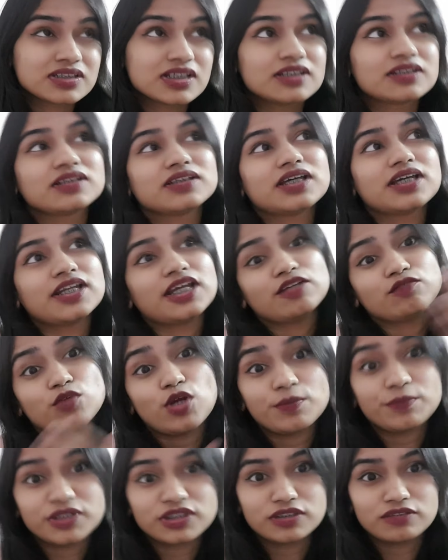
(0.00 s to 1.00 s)
other than
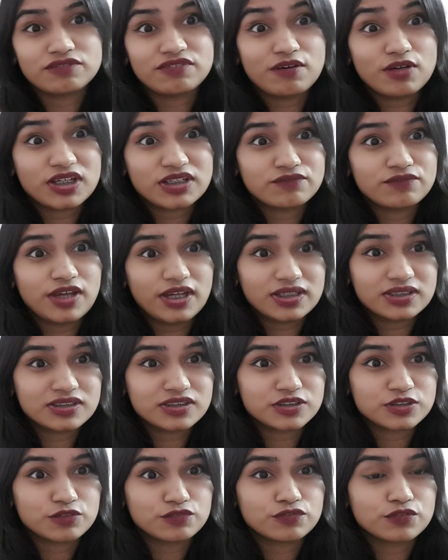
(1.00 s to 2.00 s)
environmental
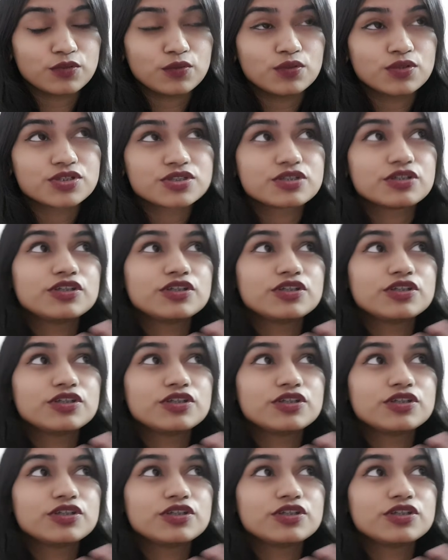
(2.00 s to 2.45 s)
factors, of course.